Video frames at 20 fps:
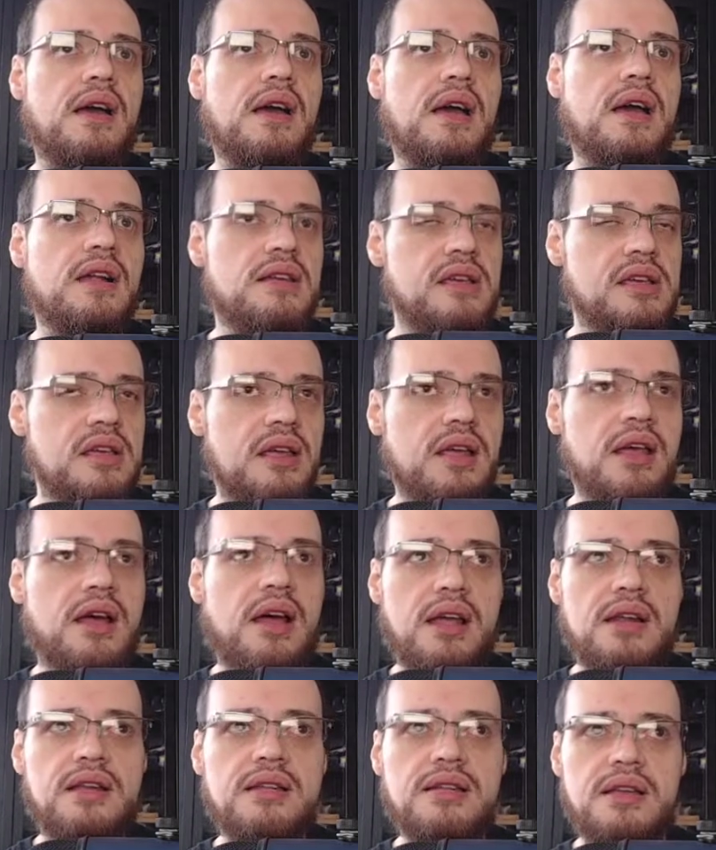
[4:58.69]

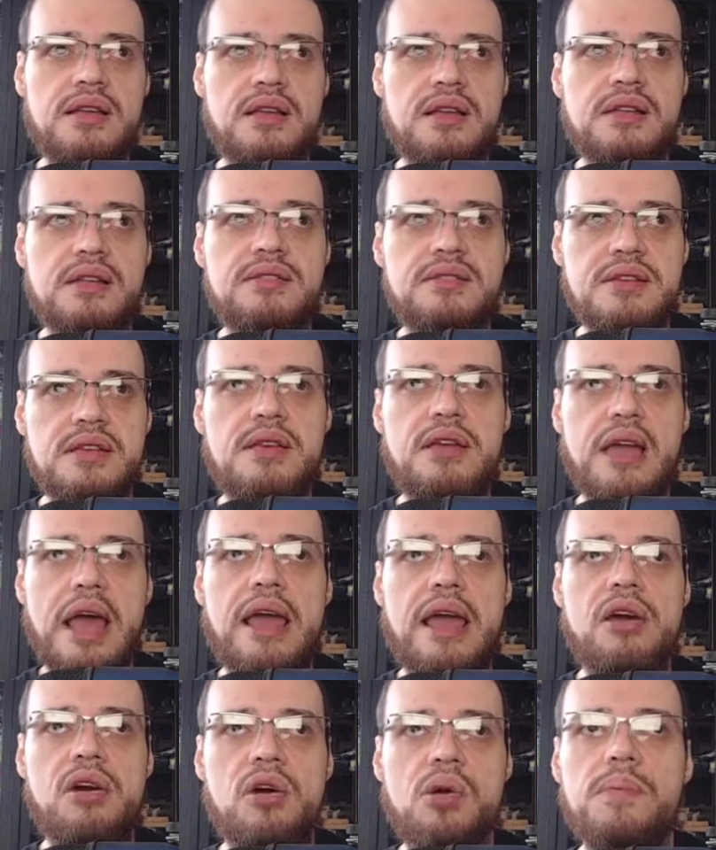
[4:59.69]
And Andy,
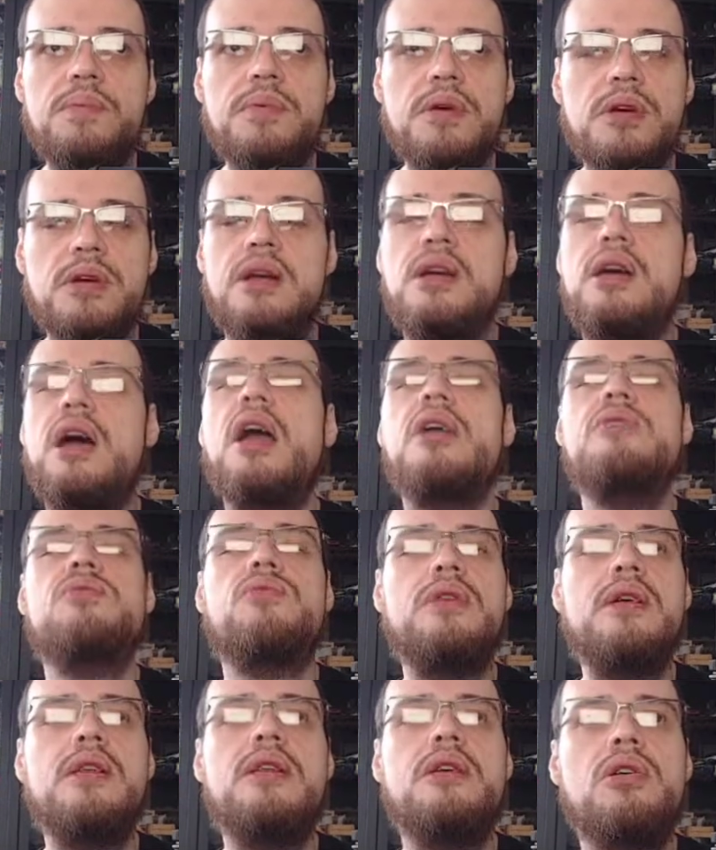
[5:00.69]
I
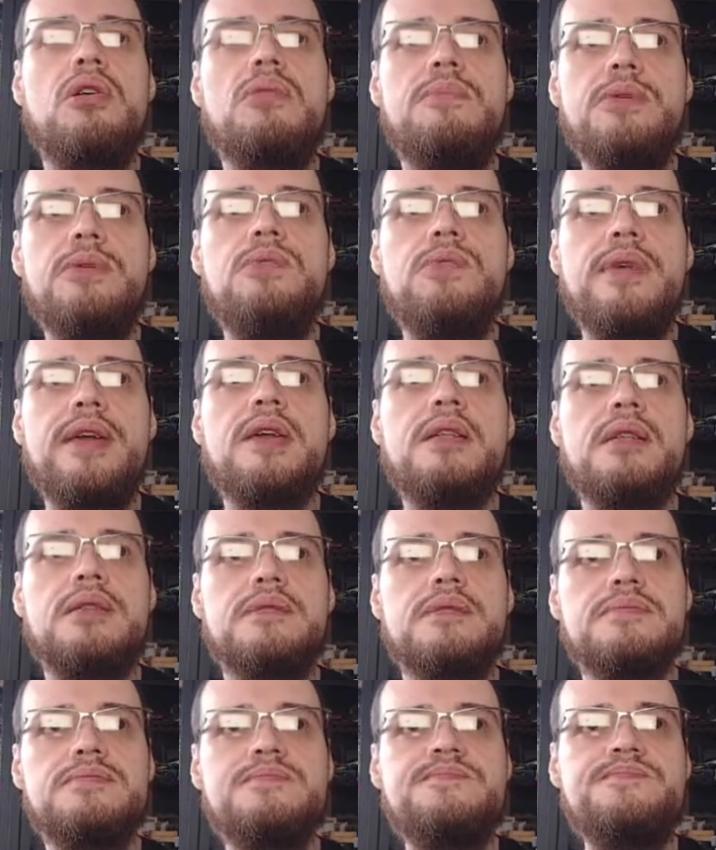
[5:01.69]
really hope you win.
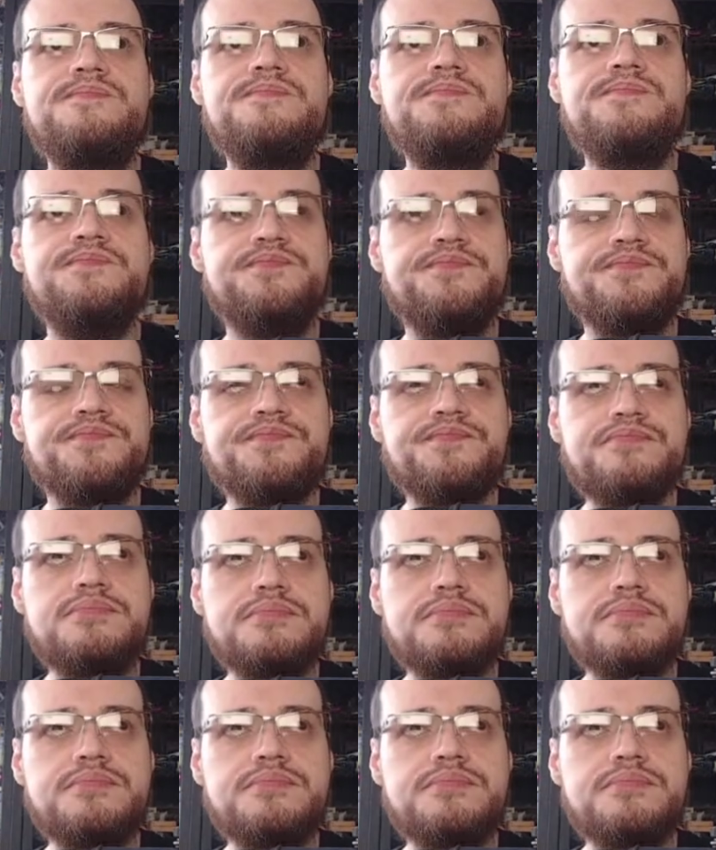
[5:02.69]
And